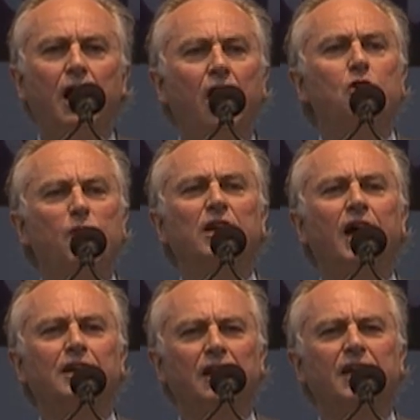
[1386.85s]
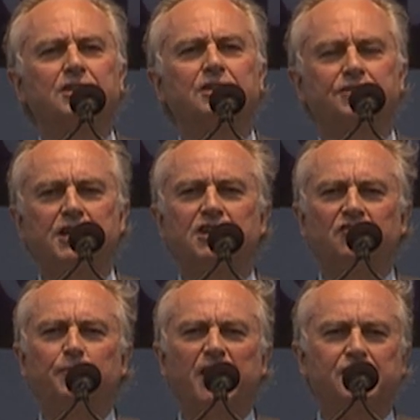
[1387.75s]
oh, well, I like to think
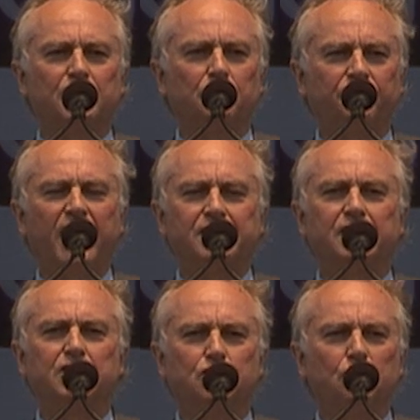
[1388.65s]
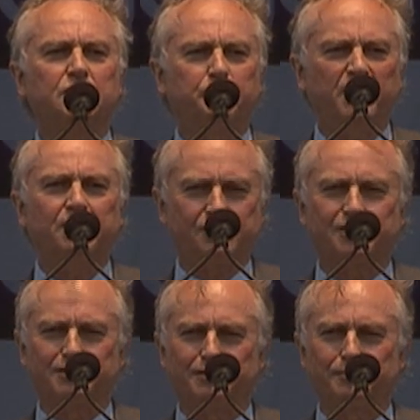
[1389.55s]
of myself as a good
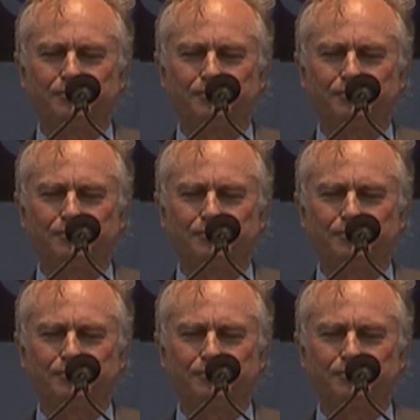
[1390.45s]
person.